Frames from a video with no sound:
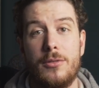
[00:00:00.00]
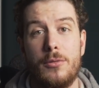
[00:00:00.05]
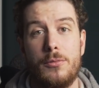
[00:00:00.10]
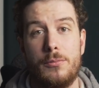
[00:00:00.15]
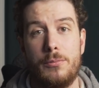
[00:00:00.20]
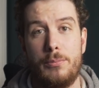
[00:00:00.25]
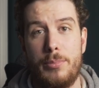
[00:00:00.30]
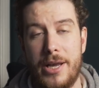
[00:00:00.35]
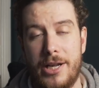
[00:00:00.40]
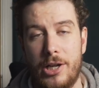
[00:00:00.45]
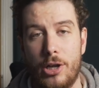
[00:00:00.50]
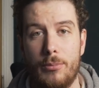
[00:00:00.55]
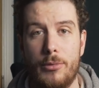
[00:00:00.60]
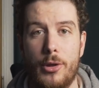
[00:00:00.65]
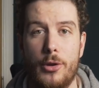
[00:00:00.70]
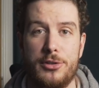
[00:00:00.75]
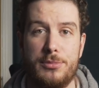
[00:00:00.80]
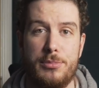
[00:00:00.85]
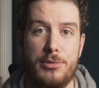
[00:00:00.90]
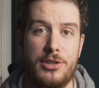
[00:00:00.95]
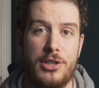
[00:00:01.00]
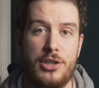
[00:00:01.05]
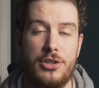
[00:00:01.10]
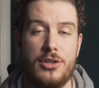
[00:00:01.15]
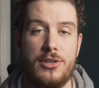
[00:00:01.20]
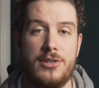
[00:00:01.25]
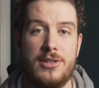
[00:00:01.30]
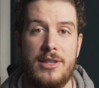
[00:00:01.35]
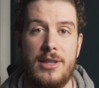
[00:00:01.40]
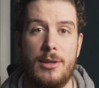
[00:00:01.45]
pick up those
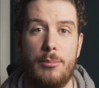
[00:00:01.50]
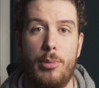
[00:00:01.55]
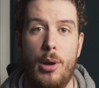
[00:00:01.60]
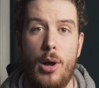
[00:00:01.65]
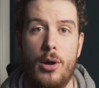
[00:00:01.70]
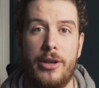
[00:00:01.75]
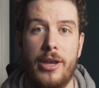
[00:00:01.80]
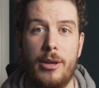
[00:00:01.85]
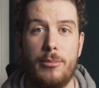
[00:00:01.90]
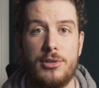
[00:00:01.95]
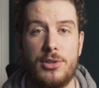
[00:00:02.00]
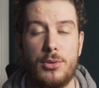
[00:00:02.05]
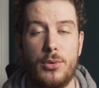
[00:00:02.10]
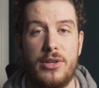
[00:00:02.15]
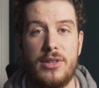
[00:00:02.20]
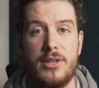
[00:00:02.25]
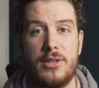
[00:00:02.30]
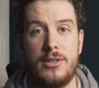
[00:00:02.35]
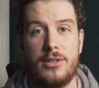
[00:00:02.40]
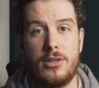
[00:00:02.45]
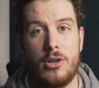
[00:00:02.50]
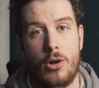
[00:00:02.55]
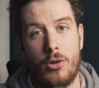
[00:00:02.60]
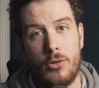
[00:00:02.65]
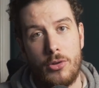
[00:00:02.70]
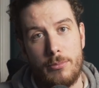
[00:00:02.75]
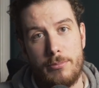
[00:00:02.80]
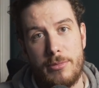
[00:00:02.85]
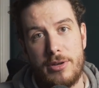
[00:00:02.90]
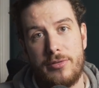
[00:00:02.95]
positions in the pocket between the
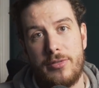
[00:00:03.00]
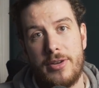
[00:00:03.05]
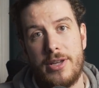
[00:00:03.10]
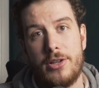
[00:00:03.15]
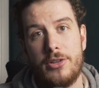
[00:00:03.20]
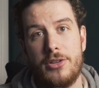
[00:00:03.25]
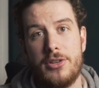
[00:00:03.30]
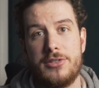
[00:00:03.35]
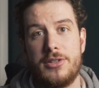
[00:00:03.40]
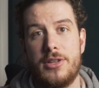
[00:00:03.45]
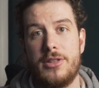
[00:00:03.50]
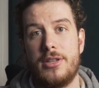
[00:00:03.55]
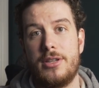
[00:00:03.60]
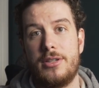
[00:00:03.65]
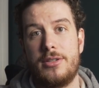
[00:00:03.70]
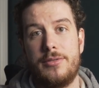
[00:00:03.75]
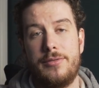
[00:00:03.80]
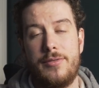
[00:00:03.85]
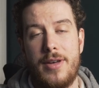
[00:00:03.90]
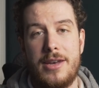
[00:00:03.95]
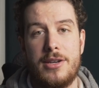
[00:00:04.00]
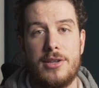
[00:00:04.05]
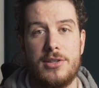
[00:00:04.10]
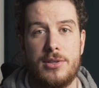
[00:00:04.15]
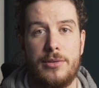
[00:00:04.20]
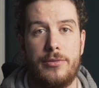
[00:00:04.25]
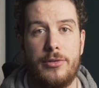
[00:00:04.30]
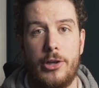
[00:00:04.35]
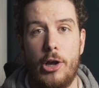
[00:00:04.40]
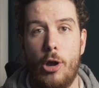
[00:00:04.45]
holding midfielders and the defenders
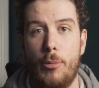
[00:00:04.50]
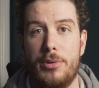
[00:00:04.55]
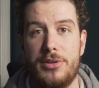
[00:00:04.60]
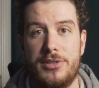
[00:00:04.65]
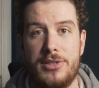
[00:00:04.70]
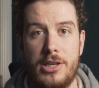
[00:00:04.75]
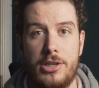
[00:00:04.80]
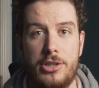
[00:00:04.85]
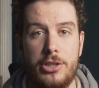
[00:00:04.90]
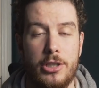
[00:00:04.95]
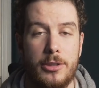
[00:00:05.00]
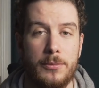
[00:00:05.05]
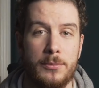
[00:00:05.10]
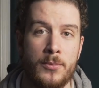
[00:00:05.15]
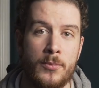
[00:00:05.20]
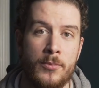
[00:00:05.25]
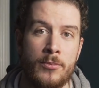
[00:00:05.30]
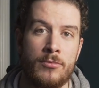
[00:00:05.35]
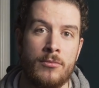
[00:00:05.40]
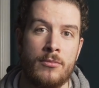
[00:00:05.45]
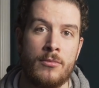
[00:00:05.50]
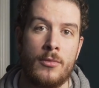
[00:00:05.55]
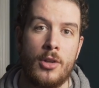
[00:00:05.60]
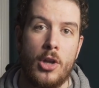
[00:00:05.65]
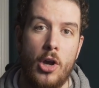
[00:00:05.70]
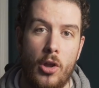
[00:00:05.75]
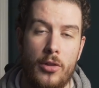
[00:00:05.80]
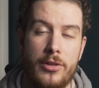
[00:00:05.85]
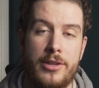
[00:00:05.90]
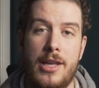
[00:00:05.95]
of the opposition
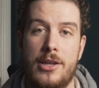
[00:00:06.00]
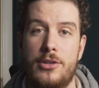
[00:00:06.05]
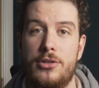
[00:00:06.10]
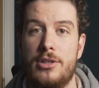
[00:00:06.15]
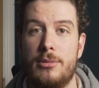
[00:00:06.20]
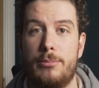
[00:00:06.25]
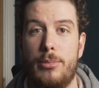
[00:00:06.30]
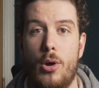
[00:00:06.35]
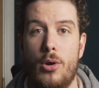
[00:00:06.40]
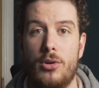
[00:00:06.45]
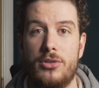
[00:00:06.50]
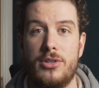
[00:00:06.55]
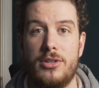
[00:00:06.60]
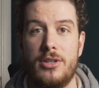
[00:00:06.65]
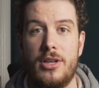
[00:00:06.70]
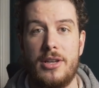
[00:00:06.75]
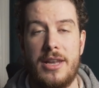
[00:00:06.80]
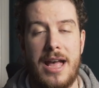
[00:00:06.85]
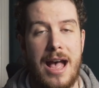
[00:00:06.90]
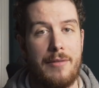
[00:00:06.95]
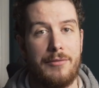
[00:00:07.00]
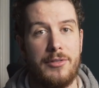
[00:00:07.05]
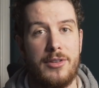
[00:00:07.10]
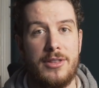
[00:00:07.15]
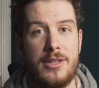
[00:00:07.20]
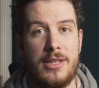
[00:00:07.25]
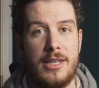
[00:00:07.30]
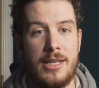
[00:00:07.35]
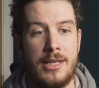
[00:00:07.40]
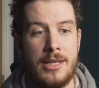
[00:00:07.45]
on the edge of the box and
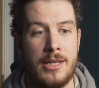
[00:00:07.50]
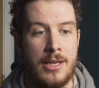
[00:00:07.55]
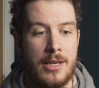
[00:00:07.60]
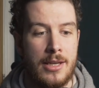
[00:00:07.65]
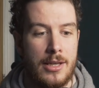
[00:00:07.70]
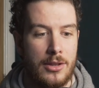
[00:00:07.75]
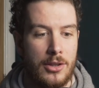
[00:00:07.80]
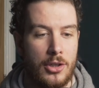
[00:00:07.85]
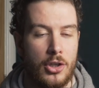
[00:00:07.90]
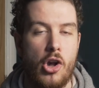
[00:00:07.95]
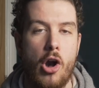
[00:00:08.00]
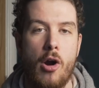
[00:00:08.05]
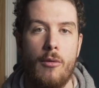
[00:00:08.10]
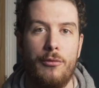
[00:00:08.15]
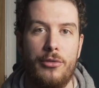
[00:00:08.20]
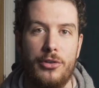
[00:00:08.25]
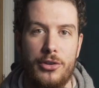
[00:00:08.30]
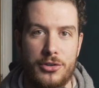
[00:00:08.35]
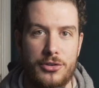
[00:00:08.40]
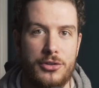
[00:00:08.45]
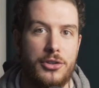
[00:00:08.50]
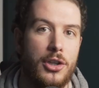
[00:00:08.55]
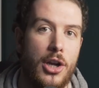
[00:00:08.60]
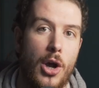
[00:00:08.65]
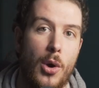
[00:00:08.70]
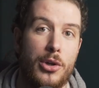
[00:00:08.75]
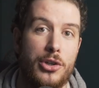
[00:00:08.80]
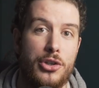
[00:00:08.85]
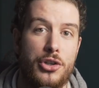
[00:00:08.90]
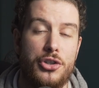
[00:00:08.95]
having the confidence to
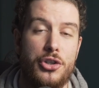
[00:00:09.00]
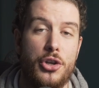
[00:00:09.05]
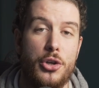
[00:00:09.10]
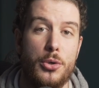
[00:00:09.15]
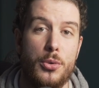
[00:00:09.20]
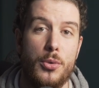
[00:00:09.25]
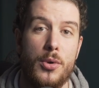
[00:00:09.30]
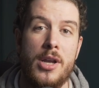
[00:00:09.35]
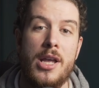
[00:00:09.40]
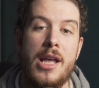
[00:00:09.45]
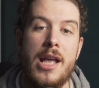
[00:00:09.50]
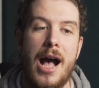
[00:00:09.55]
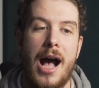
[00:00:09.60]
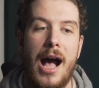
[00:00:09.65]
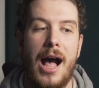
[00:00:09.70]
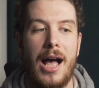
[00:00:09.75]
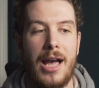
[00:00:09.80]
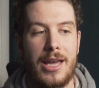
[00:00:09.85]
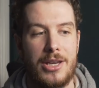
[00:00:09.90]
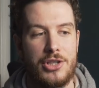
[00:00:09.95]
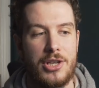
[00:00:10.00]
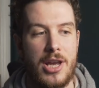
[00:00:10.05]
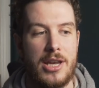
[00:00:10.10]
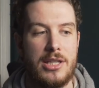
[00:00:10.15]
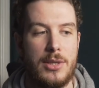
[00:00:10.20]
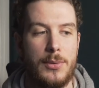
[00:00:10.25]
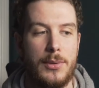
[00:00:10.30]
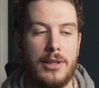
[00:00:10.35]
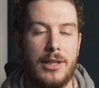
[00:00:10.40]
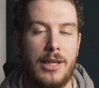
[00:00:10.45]
go and shoot, I
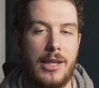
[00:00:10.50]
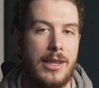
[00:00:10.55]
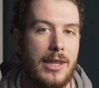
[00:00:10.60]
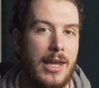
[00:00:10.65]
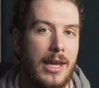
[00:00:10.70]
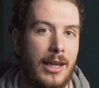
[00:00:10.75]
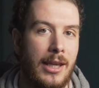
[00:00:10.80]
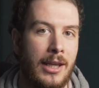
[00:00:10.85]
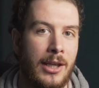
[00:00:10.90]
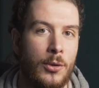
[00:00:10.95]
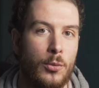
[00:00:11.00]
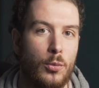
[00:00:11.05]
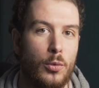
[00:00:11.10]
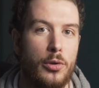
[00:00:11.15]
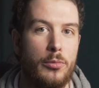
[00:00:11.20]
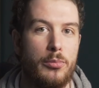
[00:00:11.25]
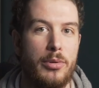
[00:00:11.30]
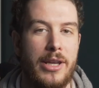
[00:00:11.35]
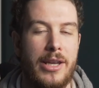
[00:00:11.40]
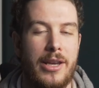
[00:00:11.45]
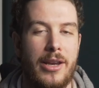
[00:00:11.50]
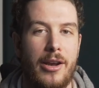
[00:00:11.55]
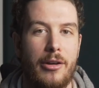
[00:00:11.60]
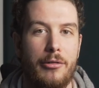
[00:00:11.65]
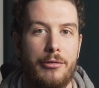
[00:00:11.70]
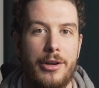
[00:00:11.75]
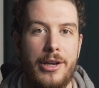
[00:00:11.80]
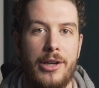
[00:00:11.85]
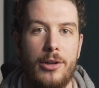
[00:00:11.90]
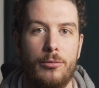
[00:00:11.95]
genuinely think would be a
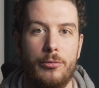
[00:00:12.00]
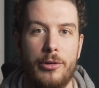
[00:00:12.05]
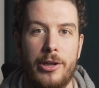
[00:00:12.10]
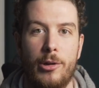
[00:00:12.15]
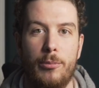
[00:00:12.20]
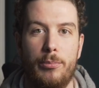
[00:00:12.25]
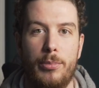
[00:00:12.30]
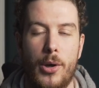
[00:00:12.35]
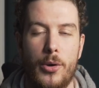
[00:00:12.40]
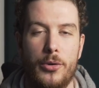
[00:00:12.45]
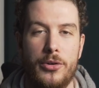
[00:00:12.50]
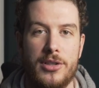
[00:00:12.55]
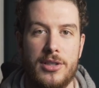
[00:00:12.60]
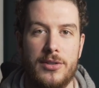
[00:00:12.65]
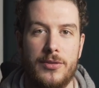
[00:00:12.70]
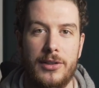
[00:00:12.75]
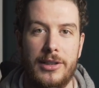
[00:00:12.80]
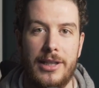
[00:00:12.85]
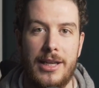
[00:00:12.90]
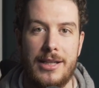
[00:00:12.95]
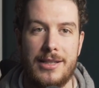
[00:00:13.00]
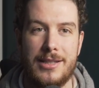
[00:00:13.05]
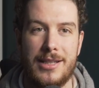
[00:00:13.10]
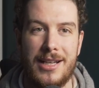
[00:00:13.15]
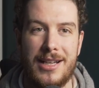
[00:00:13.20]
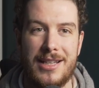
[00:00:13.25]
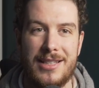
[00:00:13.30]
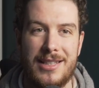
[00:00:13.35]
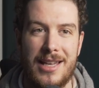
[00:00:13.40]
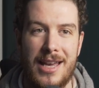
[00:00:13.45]
real bonus for Leeds.
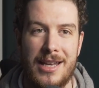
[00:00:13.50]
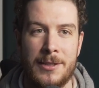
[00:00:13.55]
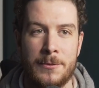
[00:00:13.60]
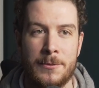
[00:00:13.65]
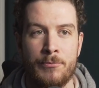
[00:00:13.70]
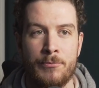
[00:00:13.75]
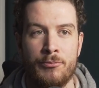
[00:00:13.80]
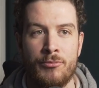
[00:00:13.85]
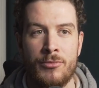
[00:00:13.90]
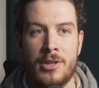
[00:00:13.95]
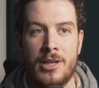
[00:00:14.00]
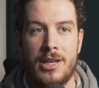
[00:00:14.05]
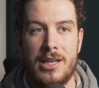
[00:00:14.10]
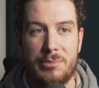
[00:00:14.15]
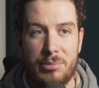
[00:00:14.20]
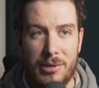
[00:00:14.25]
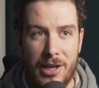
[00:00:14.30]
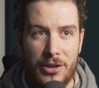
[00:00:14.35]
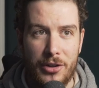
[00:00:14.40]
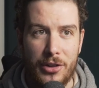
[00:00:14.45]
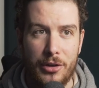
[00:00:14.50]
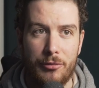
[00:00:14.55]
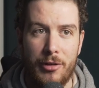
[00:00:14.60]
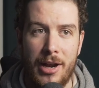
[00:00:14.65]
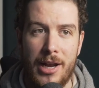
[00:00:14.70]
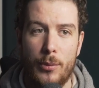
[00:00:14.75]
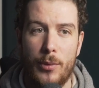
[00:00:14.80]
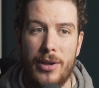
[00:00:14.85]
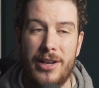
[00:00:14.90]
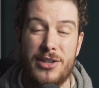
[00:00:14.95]
Like I said, he's played on the
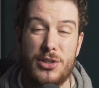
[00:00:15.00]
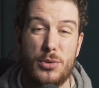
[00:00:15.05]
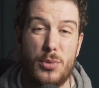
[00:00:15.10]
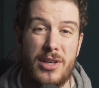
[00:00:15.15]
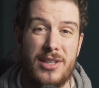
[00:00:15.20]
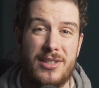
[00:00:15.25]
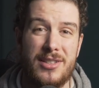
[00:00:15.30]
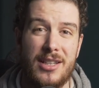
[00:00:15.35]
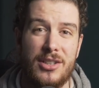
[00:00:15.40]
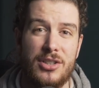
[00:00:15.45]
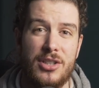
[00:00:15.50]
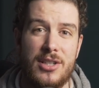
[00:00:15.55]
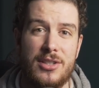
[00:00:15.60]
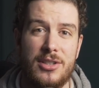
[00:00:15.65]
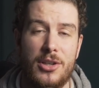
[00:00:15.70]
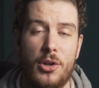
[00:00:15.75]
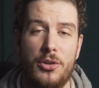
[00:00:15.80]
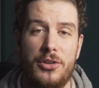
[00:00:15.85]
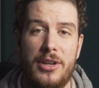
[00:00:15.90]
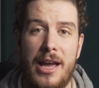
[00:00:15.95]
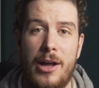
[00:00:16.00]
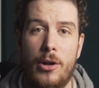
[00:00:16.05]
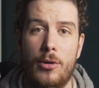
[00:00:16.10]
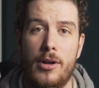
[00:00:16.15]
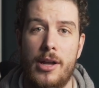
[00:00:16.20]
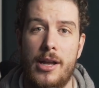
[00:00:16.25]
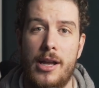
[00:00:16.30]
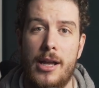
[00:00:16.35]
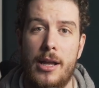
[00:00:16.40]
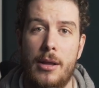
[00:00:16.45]
right wing. He's 26 years old
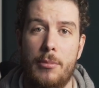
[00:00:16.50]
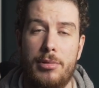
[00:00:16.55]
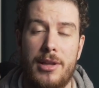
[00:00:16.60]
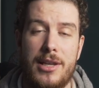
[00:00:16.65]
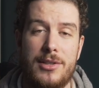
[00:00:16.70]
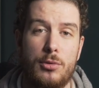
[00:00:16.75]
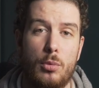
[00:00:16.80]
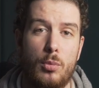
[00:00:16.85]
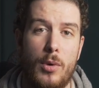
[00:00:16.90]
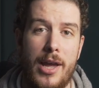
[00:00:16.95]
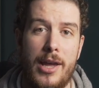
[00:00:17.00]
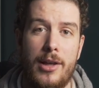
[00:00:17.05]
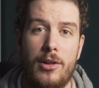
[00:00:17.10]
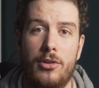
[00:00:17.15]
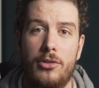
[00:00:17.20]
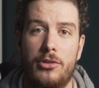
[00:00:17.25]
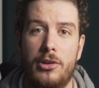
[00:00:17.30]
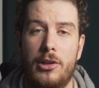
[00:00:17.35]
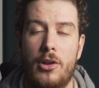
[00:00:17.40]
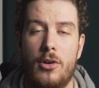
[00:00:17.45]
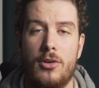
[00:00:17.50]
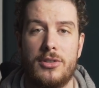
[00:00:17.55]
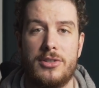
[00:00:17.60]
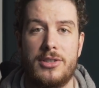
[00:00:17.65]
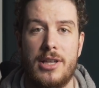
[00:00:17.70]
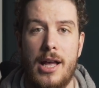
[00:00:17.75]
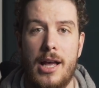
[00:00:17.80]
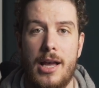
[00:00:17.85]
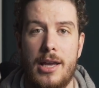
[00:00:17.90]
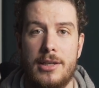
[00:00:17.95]
now, plays for Wales
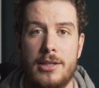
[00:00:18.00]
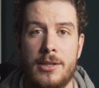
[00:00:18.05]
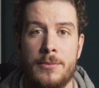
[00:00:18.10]
alongside,